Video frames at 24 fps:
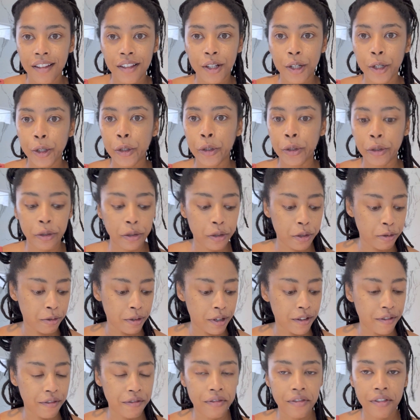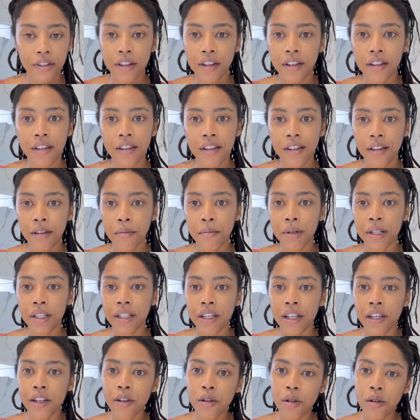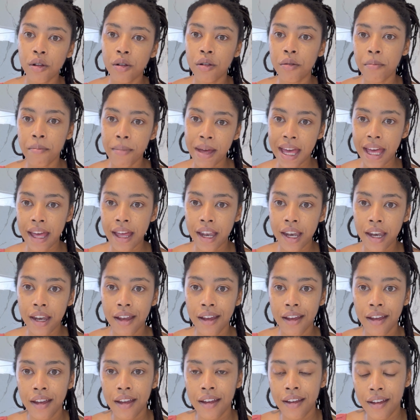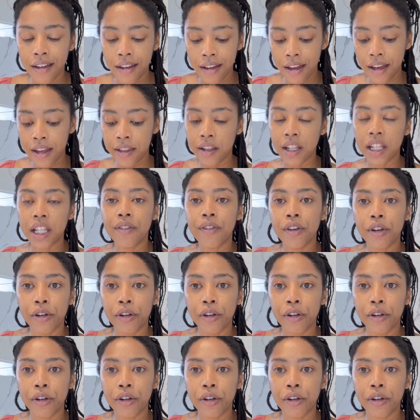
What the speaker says: crew of millennial men in the living